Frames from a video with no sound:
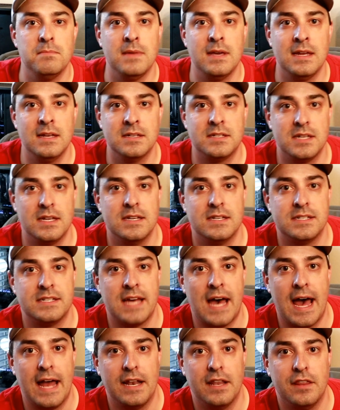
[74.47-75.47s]
means is
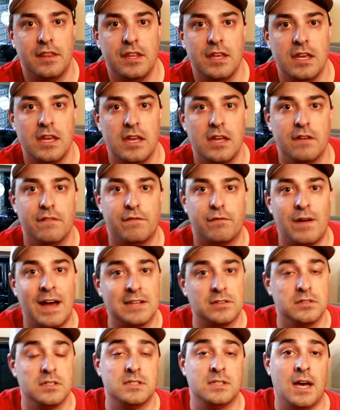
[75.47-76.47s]
that the
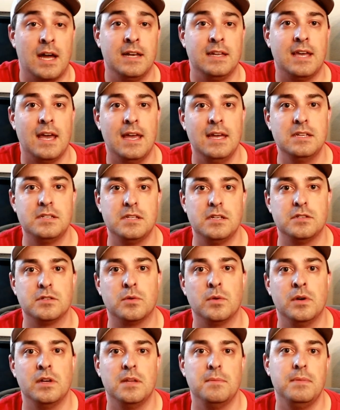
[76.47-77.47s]
Fractal Design case is
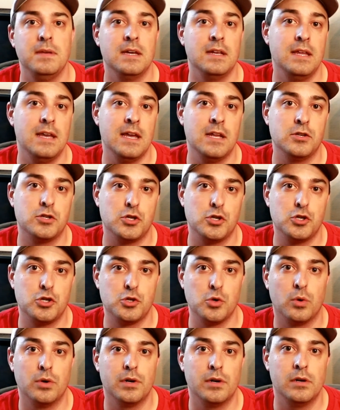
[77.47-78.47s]
going to be an inch
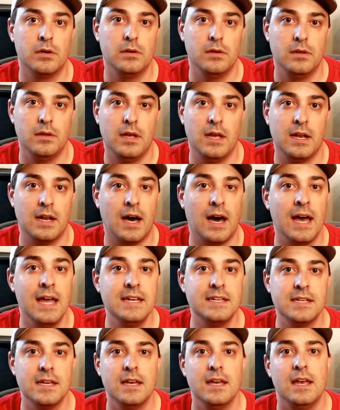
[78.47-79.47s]
shorter in
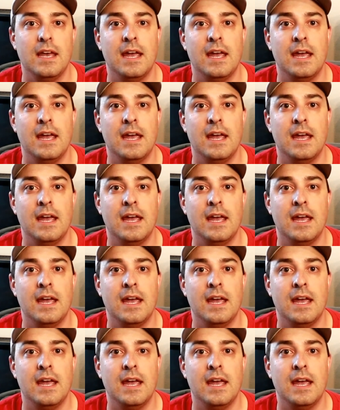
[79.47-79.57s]
height